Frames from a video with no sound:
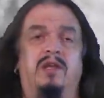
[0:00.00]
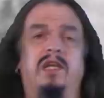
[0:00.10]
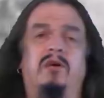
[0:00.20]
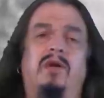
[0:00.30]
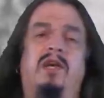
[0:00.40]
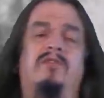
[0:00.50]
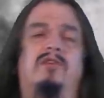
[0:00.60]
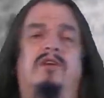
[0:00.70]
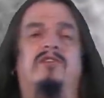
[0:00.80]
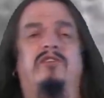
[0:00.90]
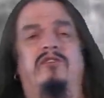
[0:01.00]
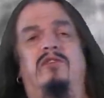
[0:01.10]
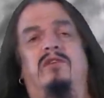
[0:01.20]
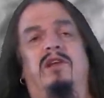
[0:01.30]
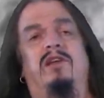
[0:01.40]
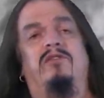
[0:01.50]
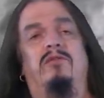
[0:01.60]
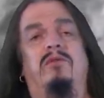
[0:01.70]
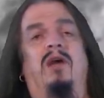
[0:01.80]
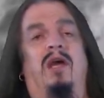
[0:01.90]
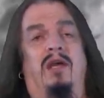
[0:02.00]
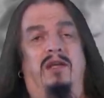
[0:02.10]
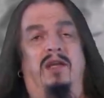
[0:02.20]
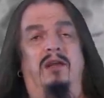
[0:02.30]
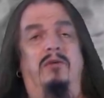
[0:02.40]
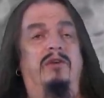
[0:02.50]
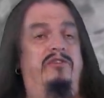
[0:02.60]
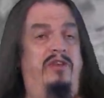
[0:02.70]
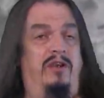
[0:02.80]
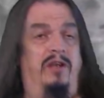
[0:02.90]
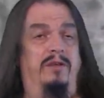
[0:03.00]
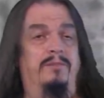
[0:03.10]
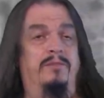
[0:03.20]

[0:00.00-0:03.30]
Neoaves are a sister clade to Galloanseres,